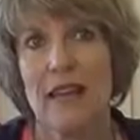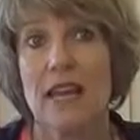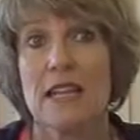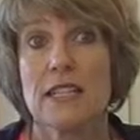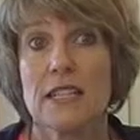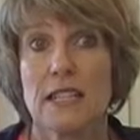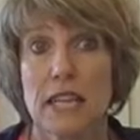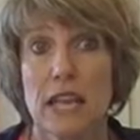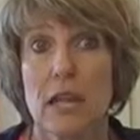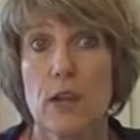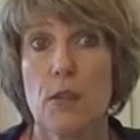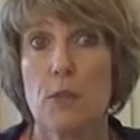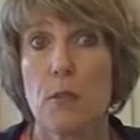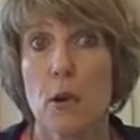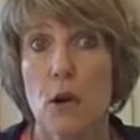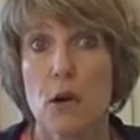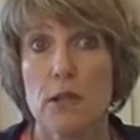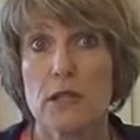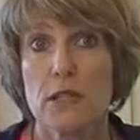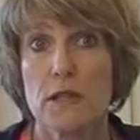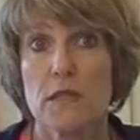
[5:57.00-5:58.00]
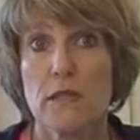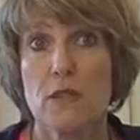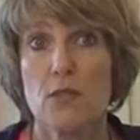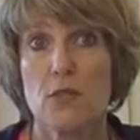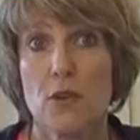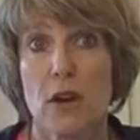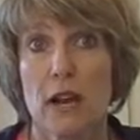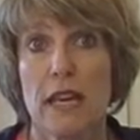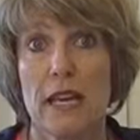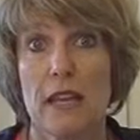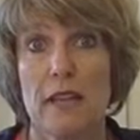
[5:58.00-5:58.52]
To get a positive
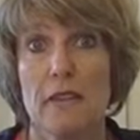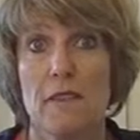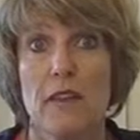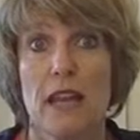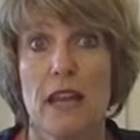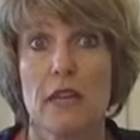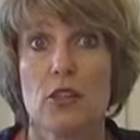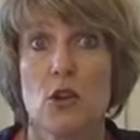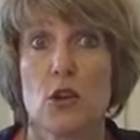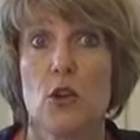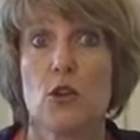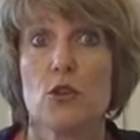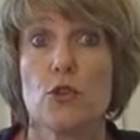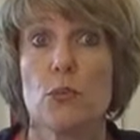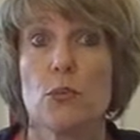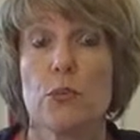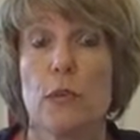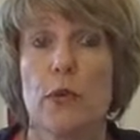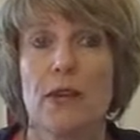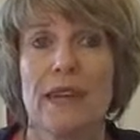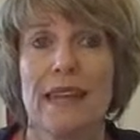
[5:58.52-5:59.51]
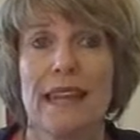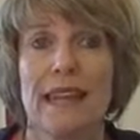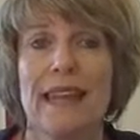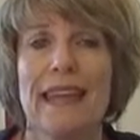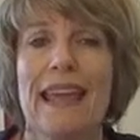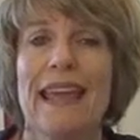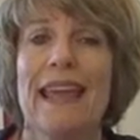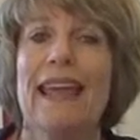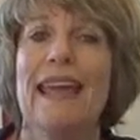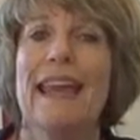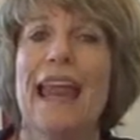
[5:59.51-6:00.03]
training effect on your body,
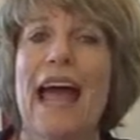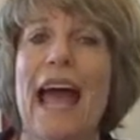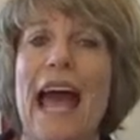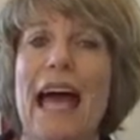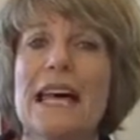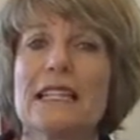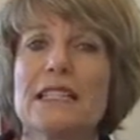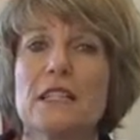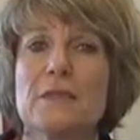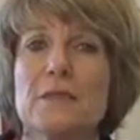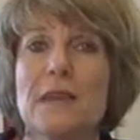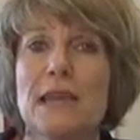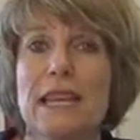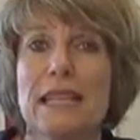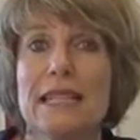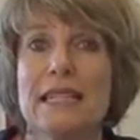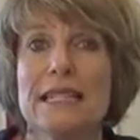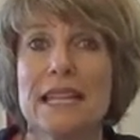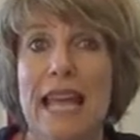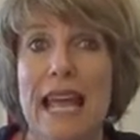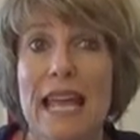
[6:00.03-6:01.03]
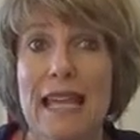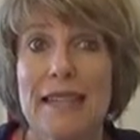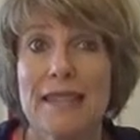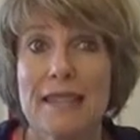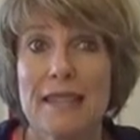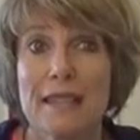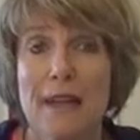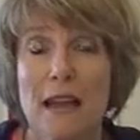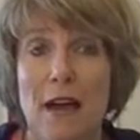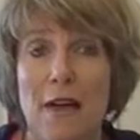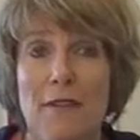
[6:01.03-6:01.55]
it has to be intense
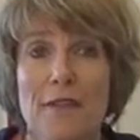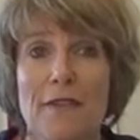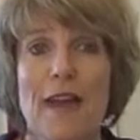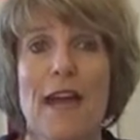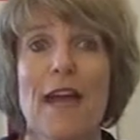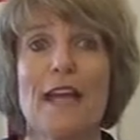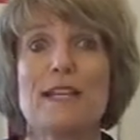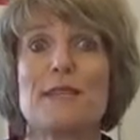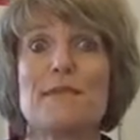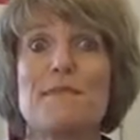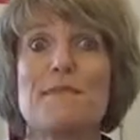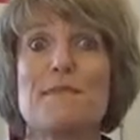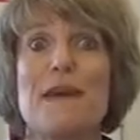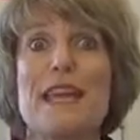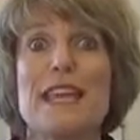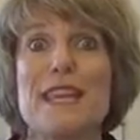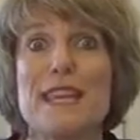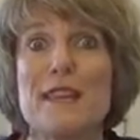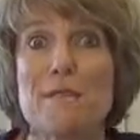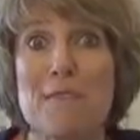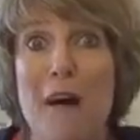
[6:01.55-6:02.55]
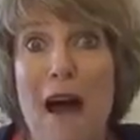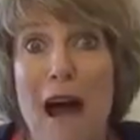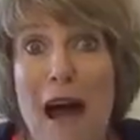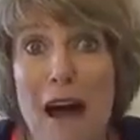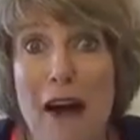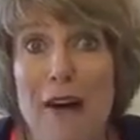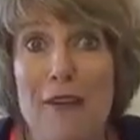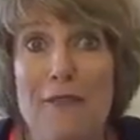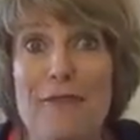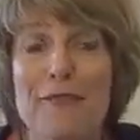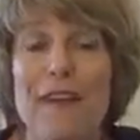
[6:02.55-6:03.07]
enough to make you
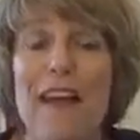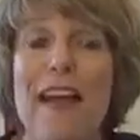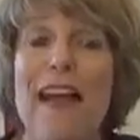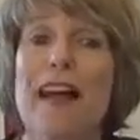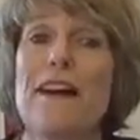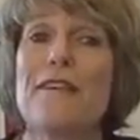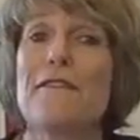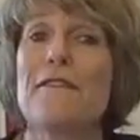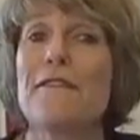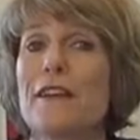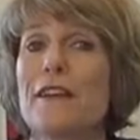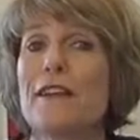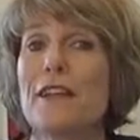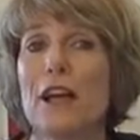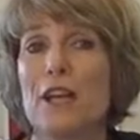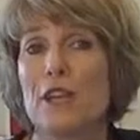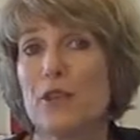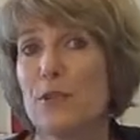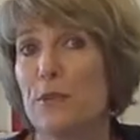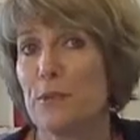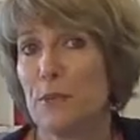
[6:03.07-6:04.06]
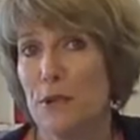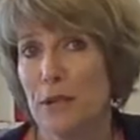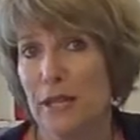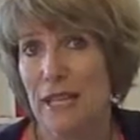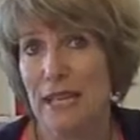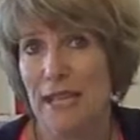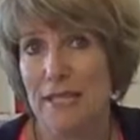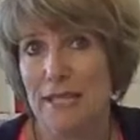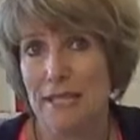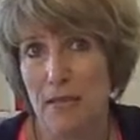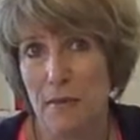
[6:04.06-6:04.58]
puff and like you are putting
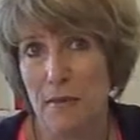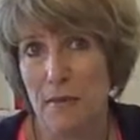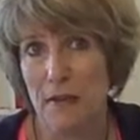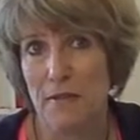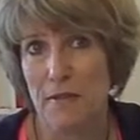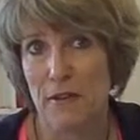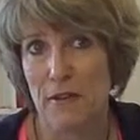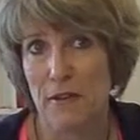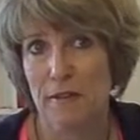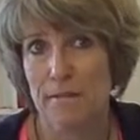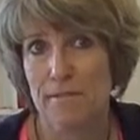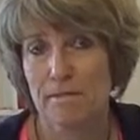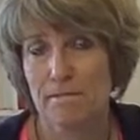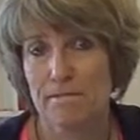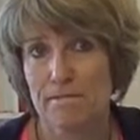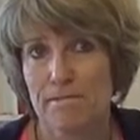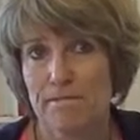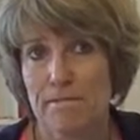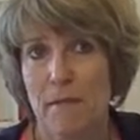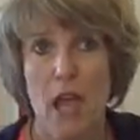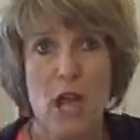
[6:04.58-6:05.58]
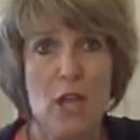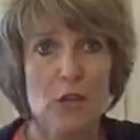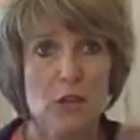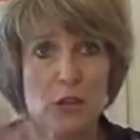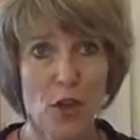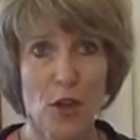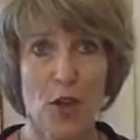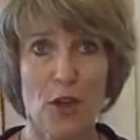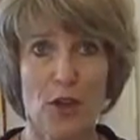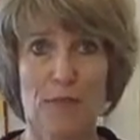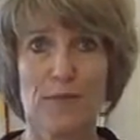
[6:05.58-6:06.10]
in some effort.
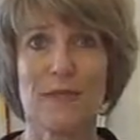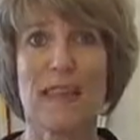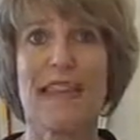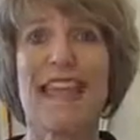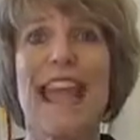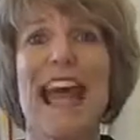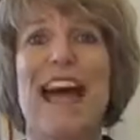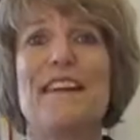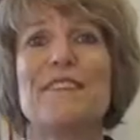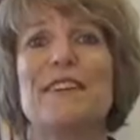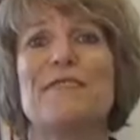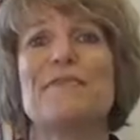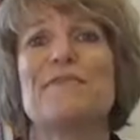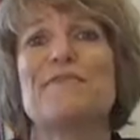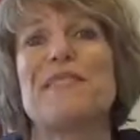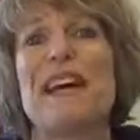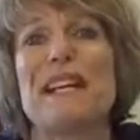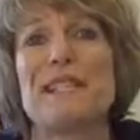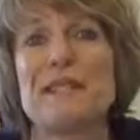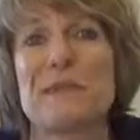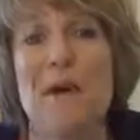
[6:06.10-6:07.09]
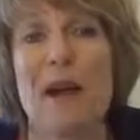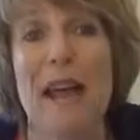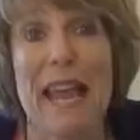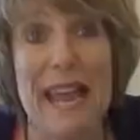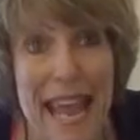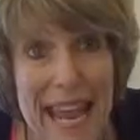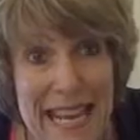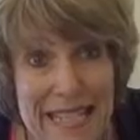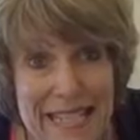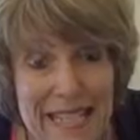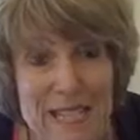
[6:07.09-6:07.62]
So there you have it. That's my
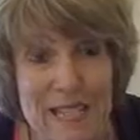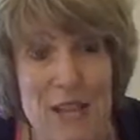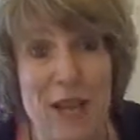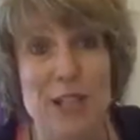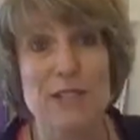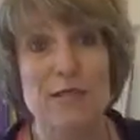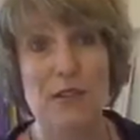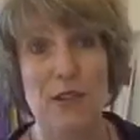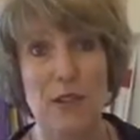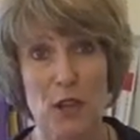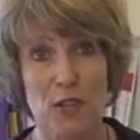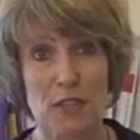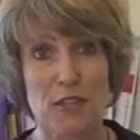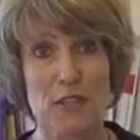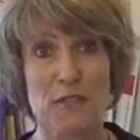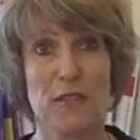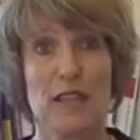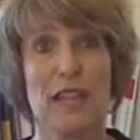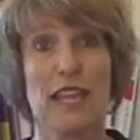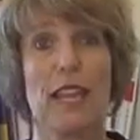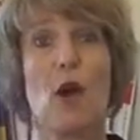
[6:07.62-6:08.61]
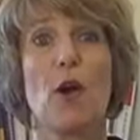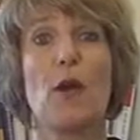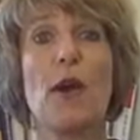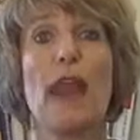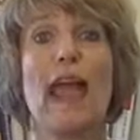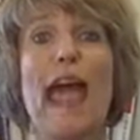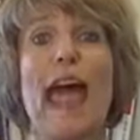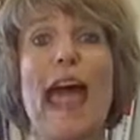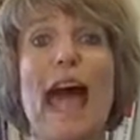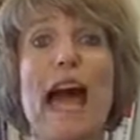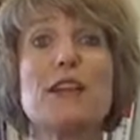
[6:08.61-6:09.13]
exercise philosophy on
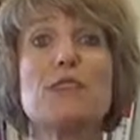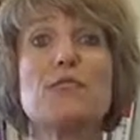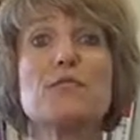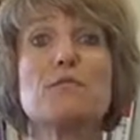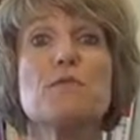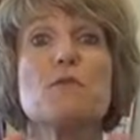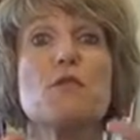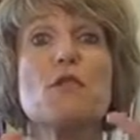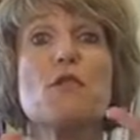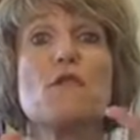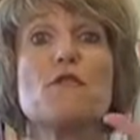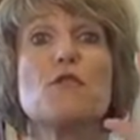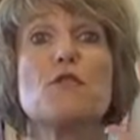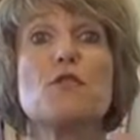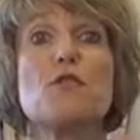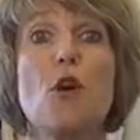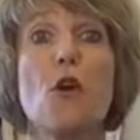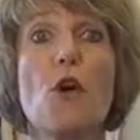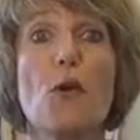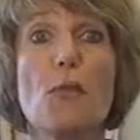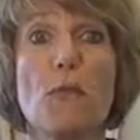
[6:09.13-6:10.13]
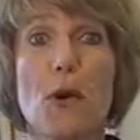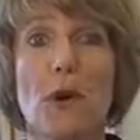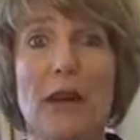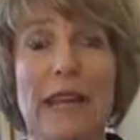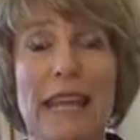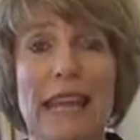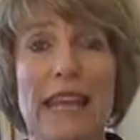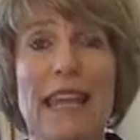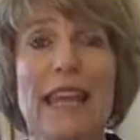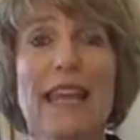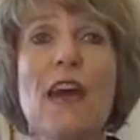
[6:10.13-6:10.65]
how to move your
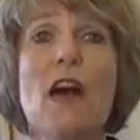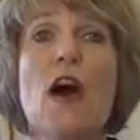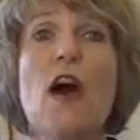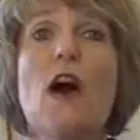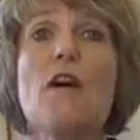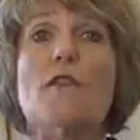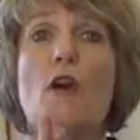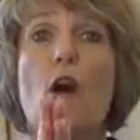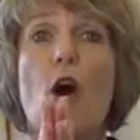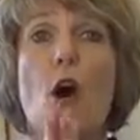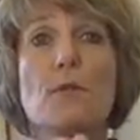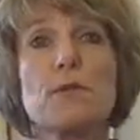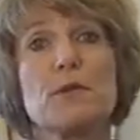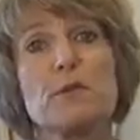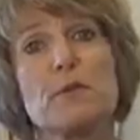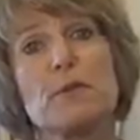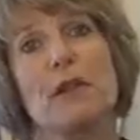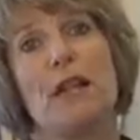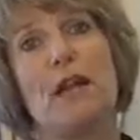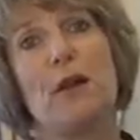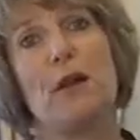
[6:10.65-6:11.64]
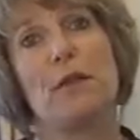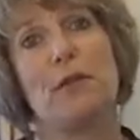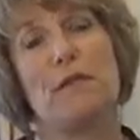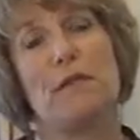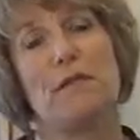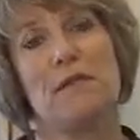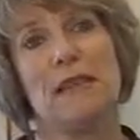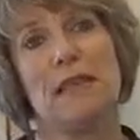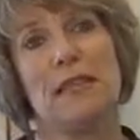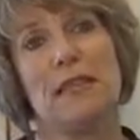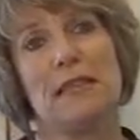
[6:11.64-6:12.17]
body for optimal health and
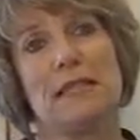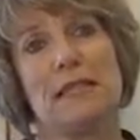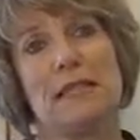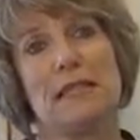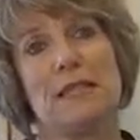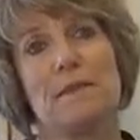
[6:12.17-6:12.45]
fitness.